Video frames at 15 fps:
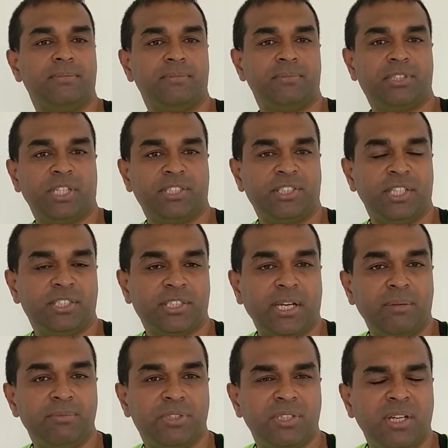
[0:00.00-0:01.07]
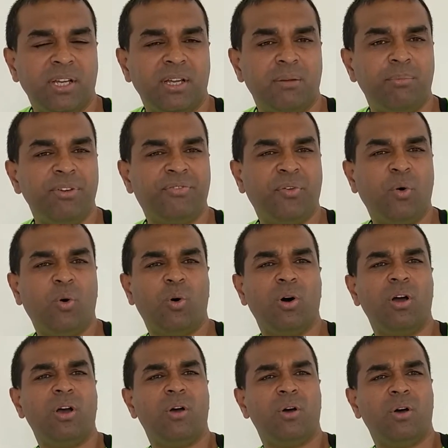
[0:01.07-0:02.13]
success comes before
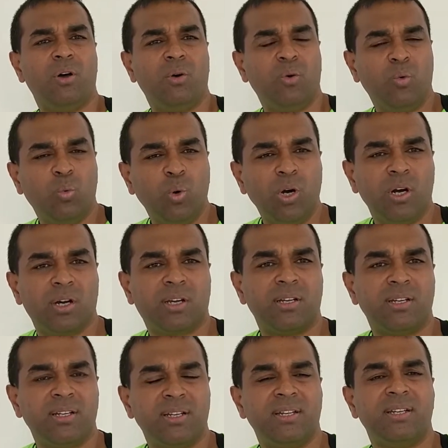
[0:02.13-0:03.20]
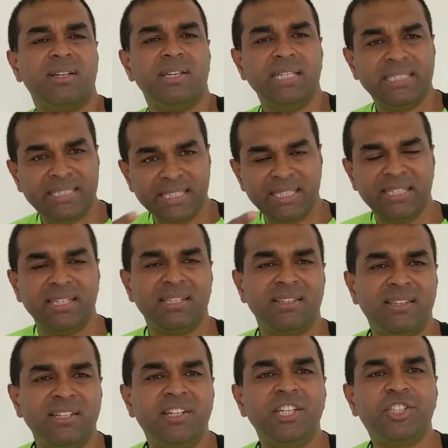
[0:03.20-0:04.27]
work is in
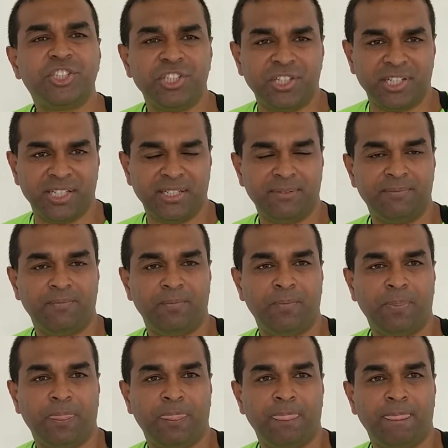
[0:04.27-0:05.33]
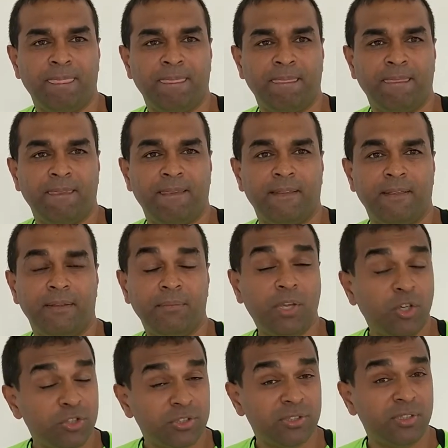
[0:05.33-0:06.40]
the dictionary.
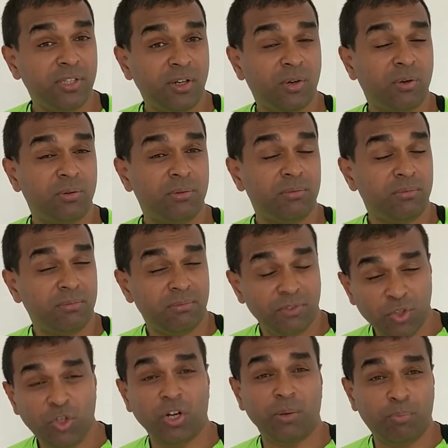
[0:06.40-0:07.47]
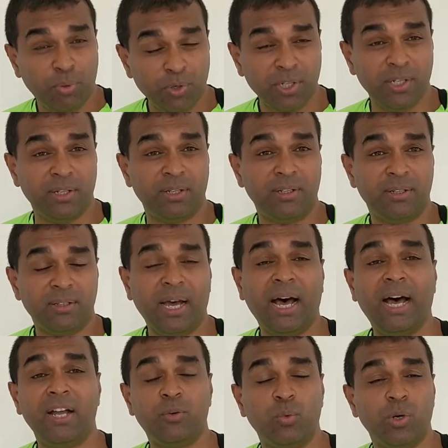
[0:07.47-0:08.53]
Because, you know, you got to put in the
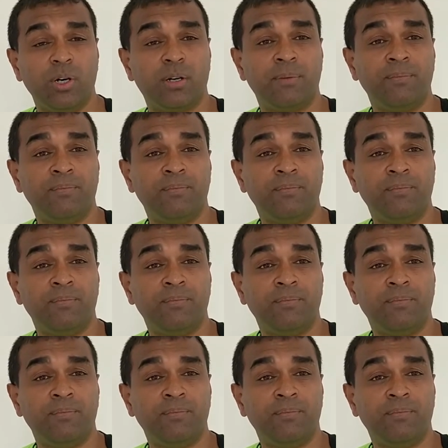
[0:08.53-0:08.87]
hard work.